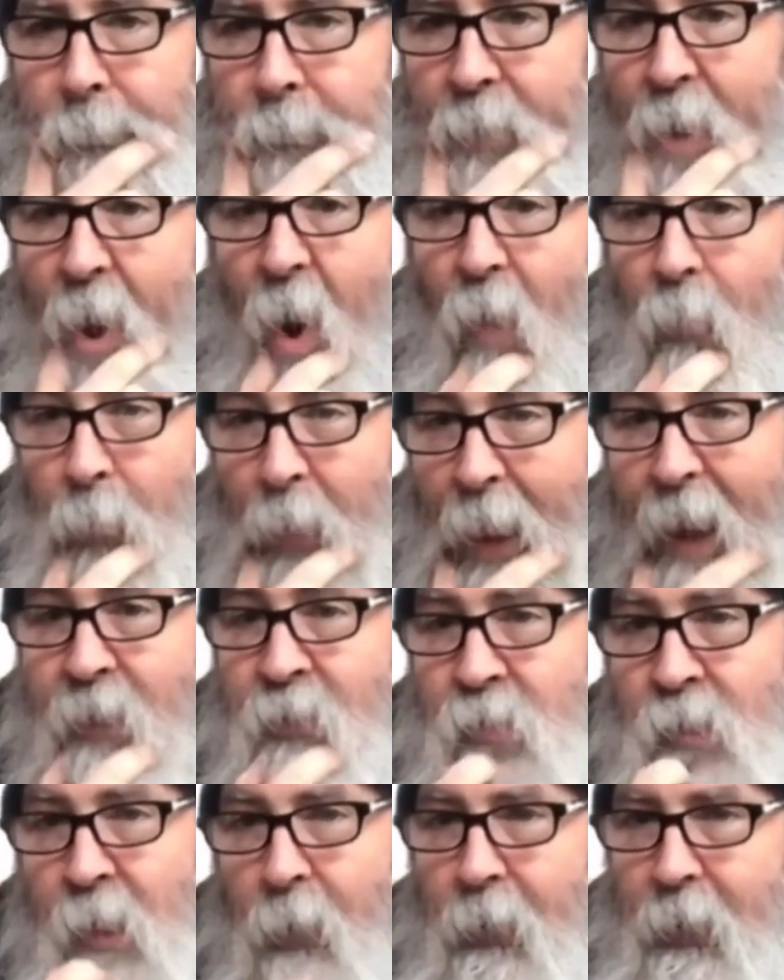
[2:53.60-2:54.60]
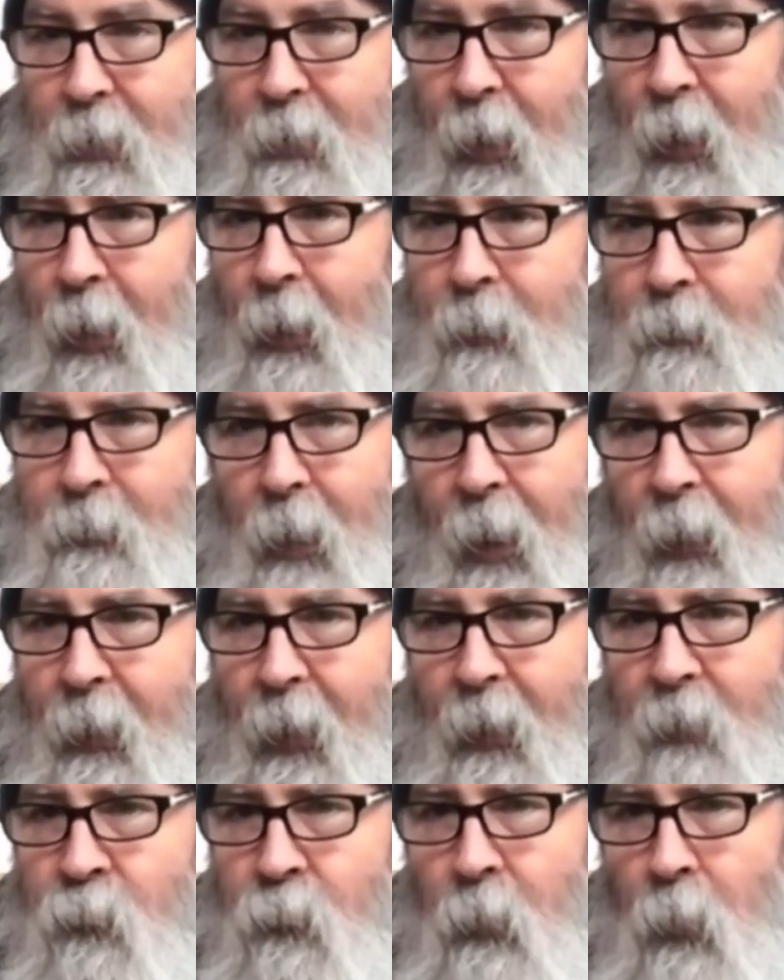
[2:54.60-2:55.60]
Oh, black cherry, yeah,
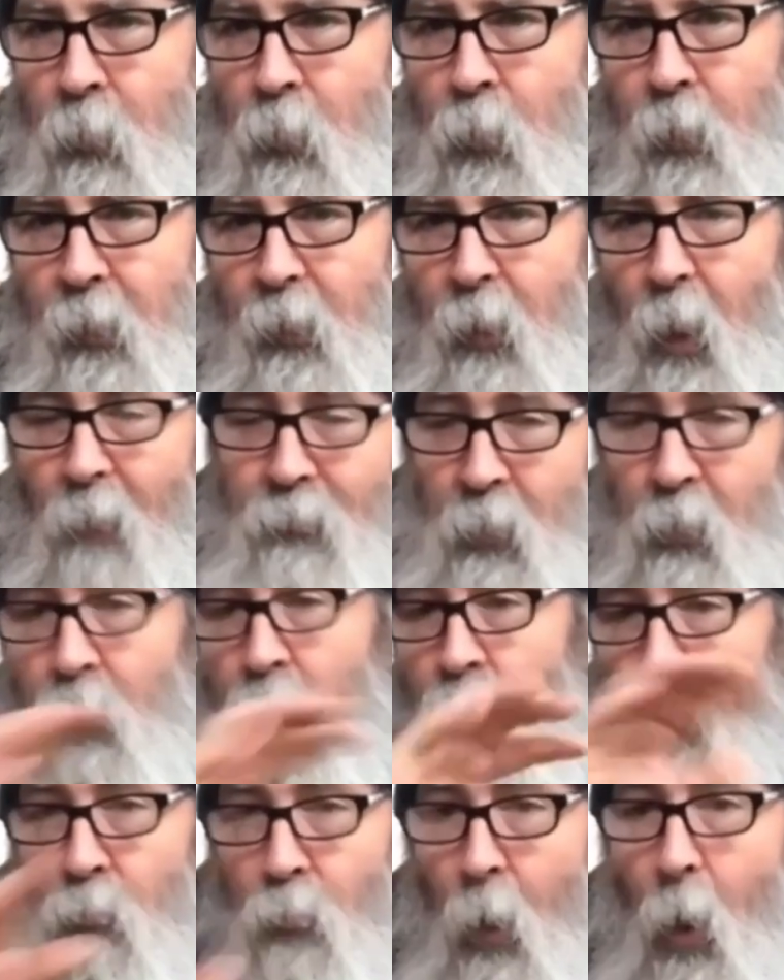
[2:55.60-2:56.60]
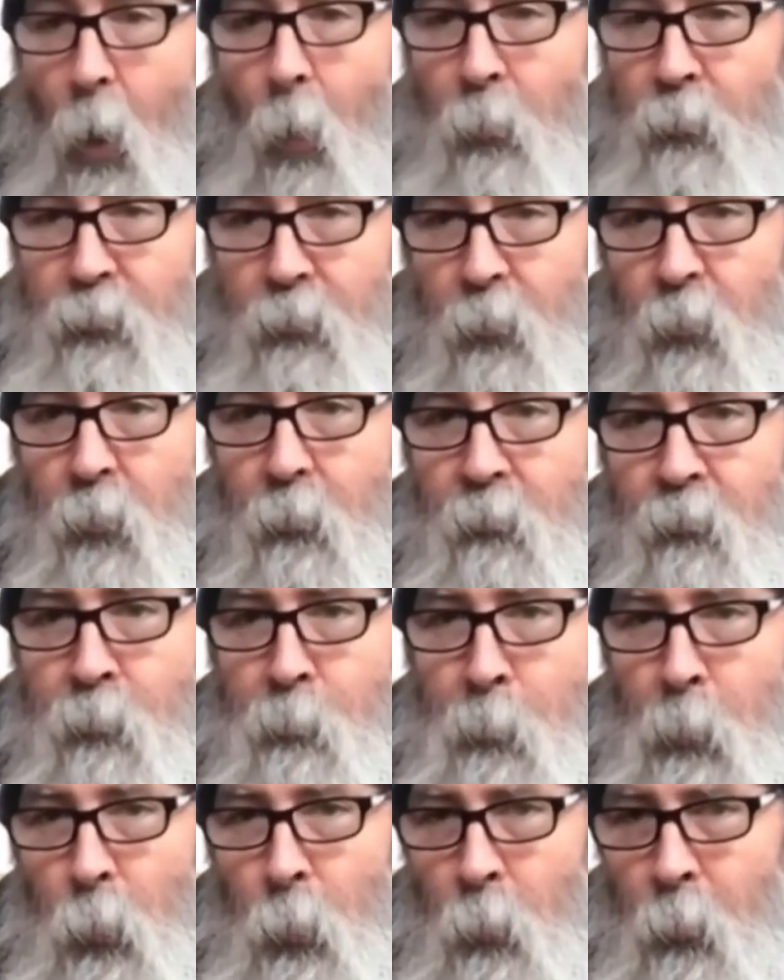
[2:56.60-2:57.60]
that's real good. It often grows a good
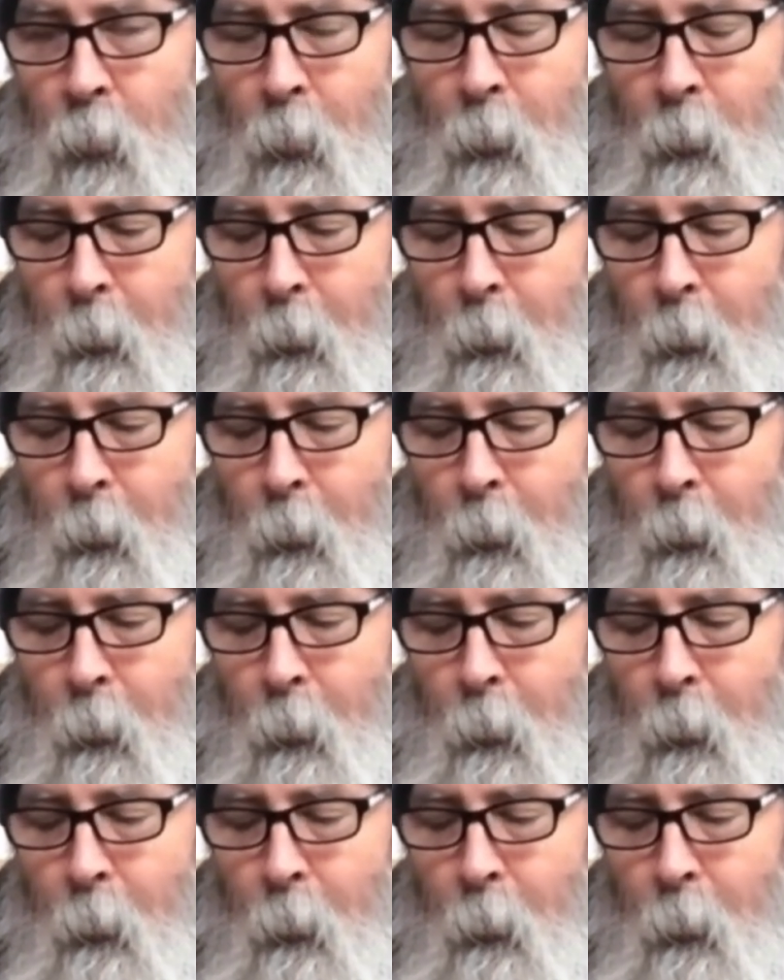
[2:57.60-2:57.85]
spoon.